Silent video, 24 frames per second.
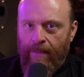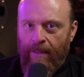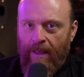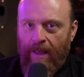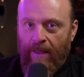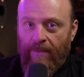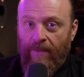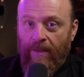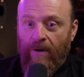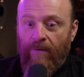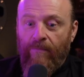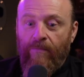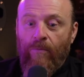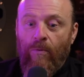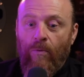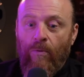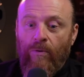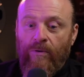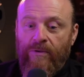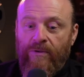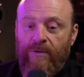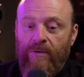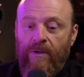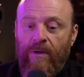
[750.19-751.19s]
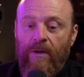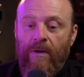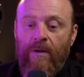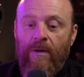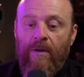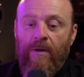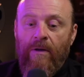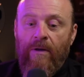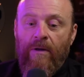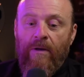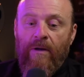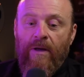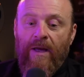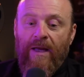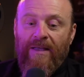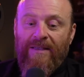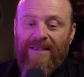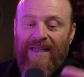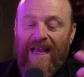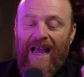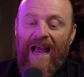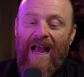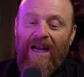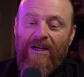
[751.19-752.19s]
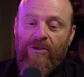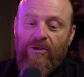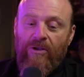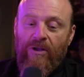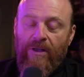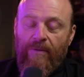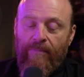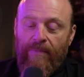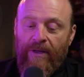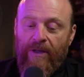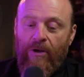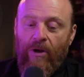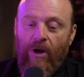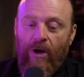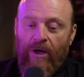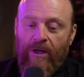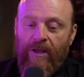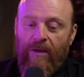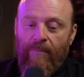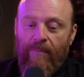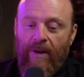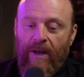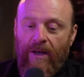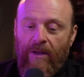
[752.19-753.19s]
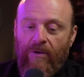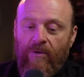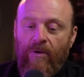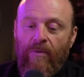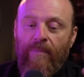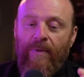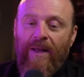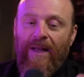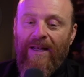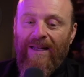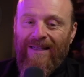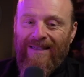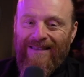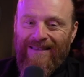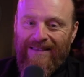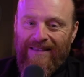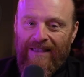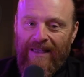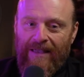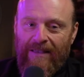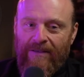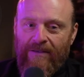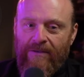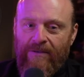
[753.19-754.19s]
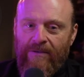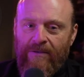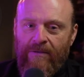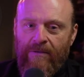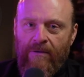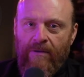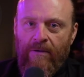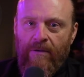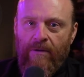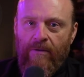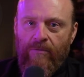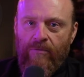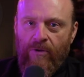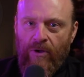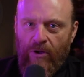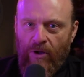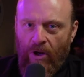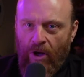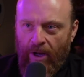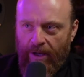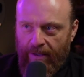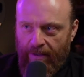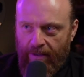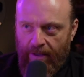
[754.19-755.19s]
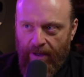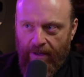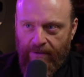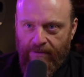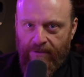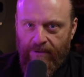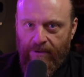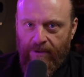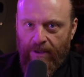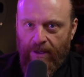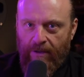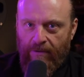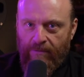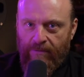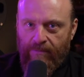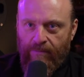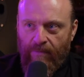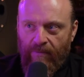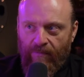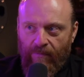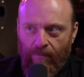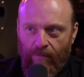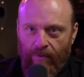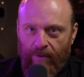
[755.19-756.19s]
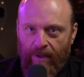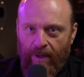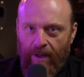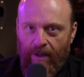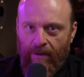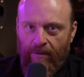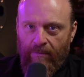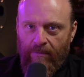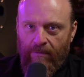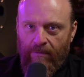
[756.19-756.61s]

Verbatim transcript: and then of course it's actually been documented to be at least six to nine thousand years before that.